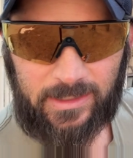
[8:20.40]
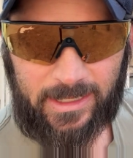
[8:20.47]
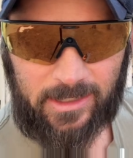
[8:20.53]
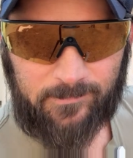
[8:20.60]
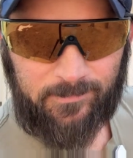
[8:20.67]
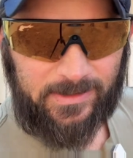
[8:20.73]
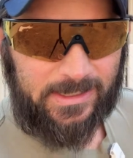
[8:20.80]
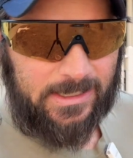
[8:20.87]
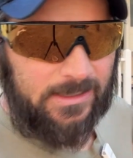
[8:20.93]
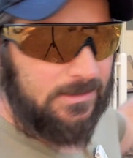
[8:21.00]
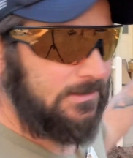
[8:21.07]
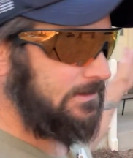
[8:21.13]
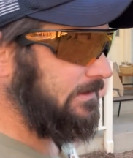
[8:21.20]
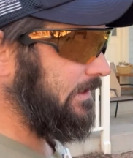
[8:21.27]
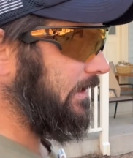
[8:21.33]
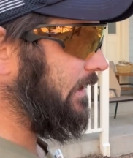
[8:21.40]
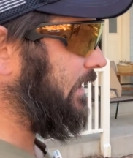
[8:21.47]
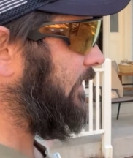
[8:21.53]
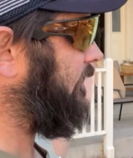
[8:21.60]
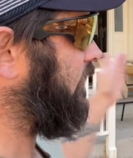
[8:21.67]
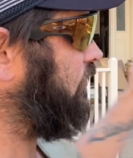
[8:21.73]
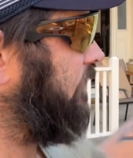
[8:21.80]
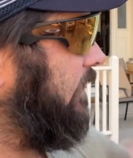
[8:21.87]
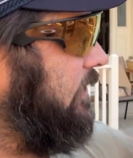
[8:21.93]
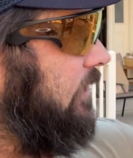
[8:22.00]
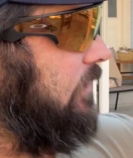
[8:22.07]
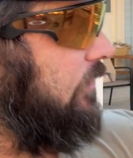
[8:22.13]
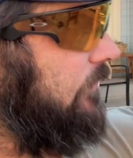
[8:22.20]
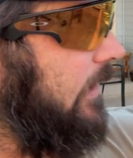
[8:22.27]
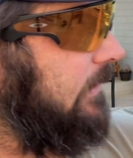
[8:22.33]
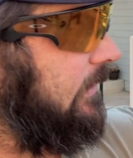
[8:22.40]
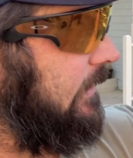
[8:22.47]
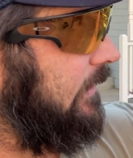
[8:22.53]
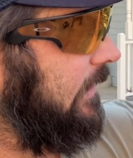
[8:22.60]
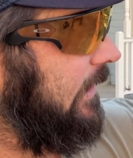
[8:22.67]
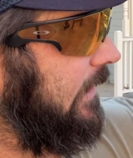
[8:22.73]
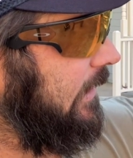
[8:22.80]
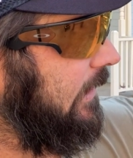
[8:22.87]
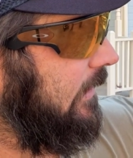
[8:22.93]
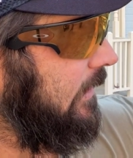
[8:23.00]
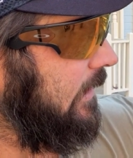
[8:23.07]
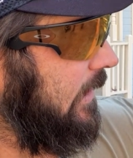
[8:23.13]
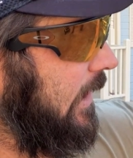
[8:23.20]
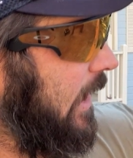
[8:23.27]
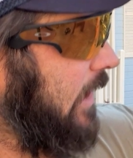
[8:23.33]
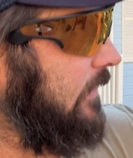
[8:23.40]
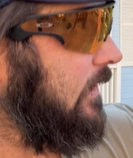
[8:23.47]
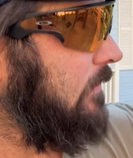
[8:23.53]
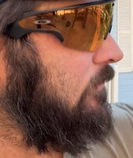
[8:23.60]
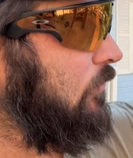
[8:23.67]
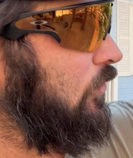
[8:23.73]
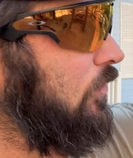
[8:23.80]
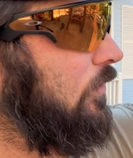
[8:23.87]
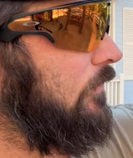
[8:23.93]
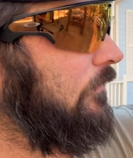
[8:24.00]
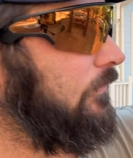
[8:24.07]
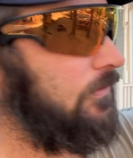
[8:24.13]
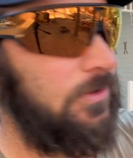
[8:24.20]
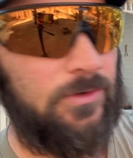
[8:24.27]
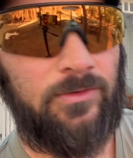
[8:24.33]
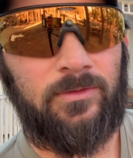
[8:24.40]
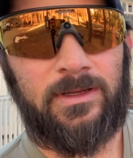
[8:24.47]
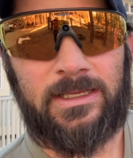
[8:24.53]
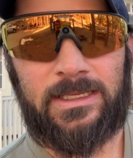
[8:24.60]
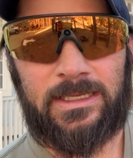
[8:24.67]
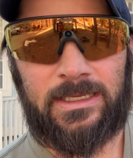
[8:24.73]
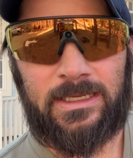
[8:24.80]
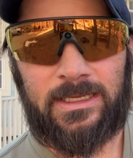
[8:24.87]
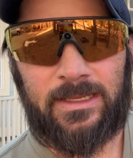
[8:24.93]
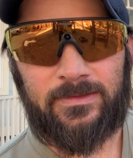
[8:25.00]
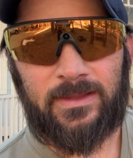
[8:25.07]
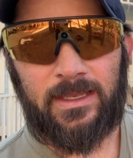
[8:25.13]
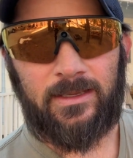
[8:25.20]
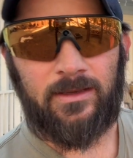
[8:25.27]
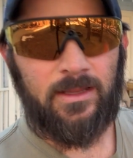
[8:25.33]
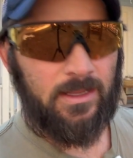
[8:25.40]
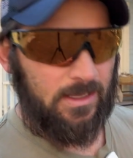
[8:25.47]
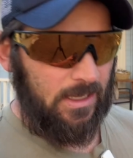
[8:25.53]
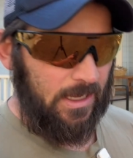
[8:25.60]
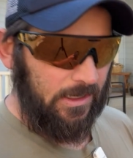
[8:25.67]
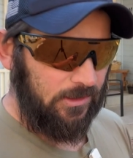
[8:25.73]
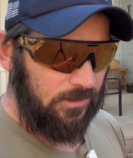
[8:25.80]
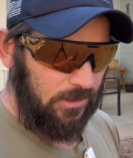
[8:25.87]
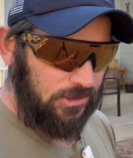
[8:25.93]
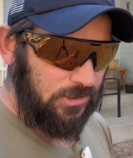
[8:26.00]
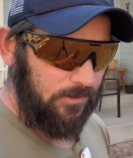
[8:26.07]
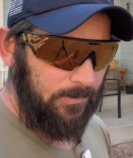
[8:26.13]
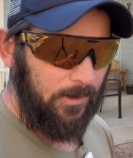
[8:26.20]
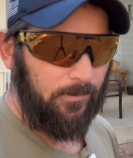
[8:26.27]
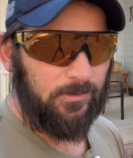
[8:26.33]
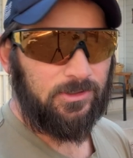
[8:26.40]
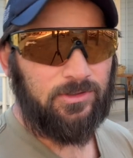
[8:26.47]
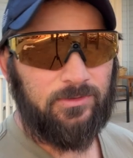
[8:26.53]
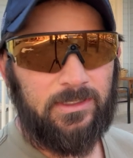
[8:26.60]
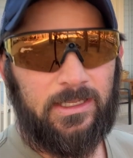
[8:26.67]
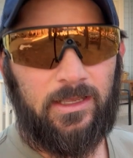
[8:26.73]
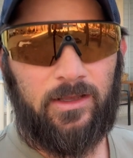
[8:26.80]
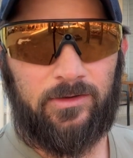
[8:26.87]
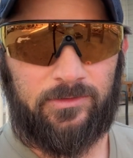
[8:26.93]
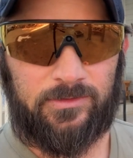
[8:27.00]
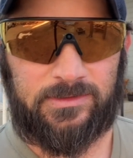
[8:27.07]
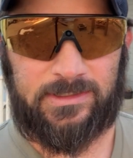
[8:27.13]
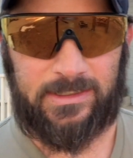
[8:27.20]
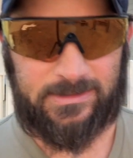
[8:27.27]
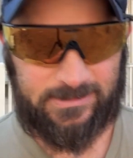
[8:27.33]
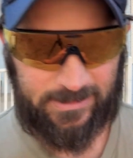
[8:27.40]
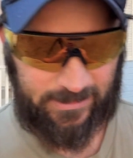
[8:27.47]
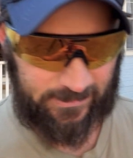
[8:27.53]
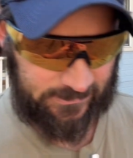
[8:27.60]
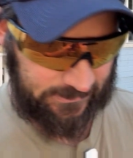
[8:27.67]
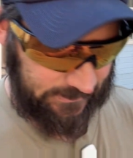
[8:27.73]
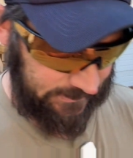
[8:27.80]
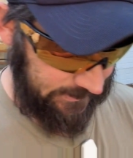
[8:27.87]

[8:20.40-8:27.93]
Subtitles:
A, B, C, and then transition right to D, and then move to E, and then I should be able to get under 6 seconds. Let's